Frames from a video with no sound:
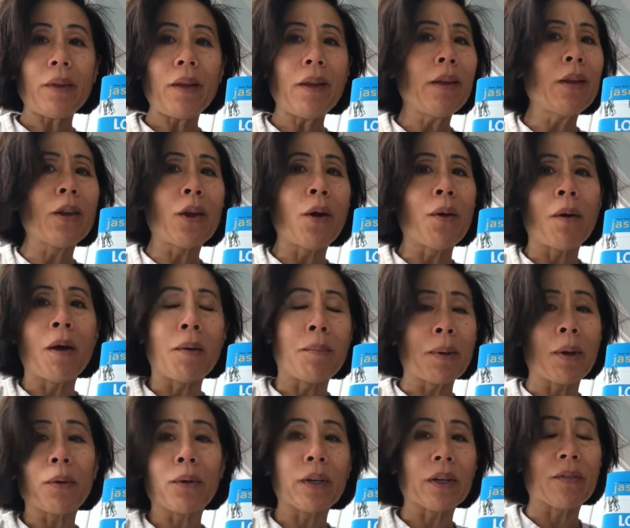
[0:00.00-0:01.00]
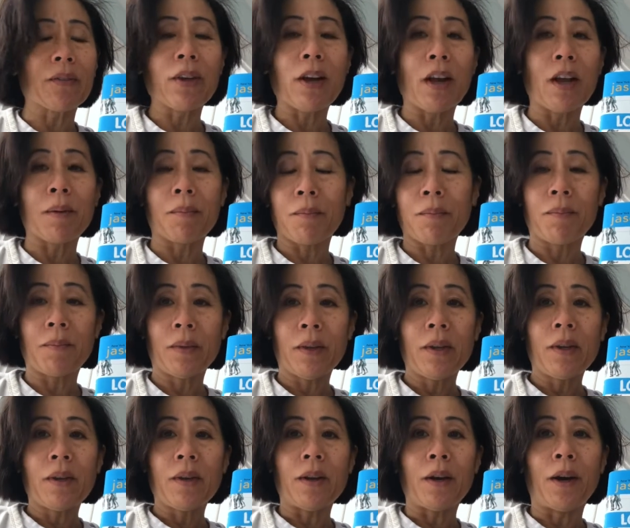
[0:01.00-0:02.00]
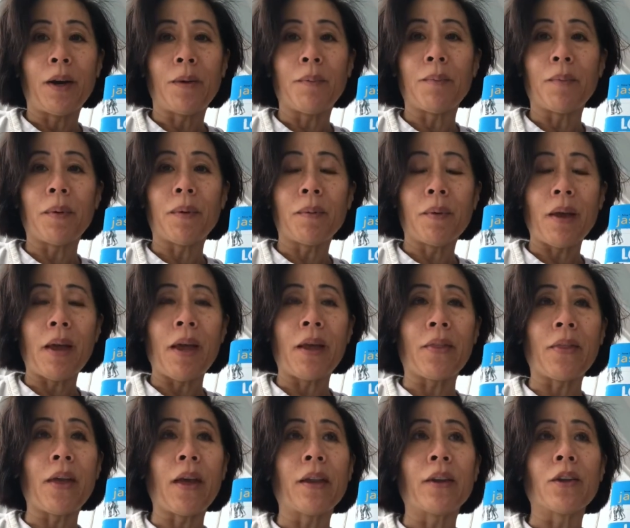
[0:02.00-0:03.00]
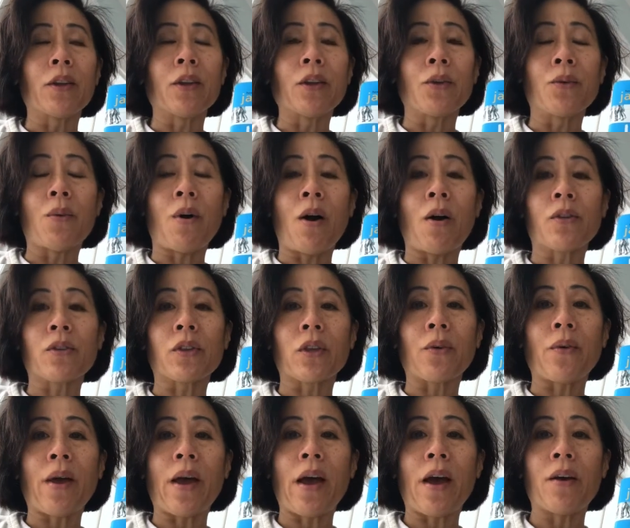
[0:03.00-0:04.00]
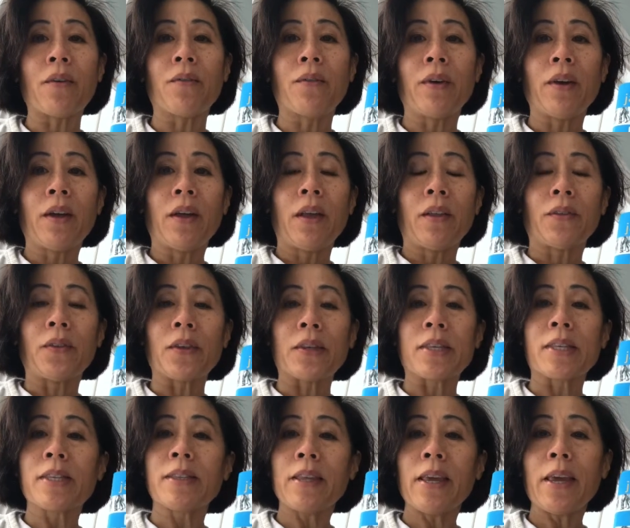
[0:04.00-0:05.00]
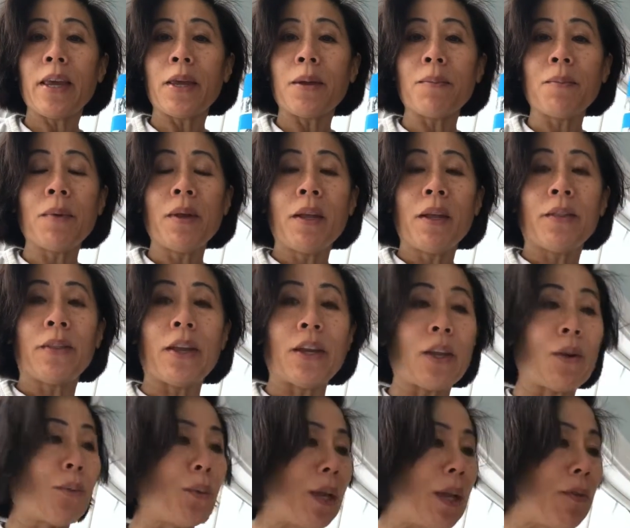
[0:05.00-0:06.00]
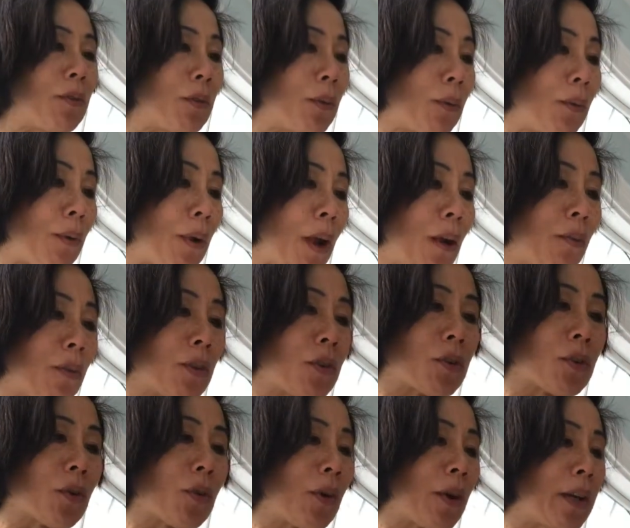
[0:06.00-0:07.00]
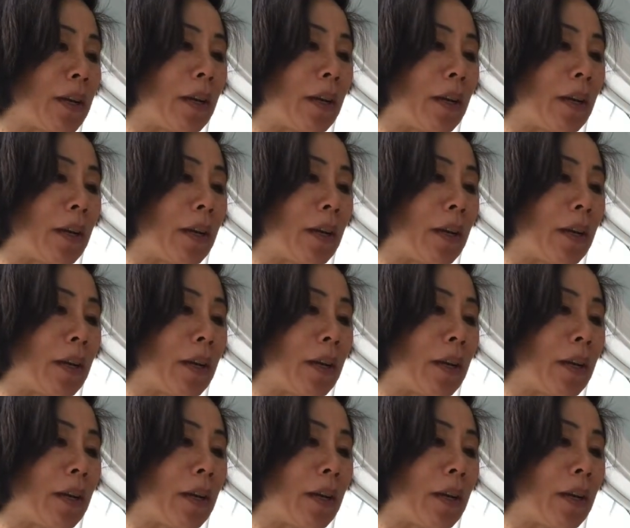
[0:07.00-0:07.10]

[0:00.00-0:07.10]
you know, a period of time. Um, and then you also have this theme that he weaves through every story.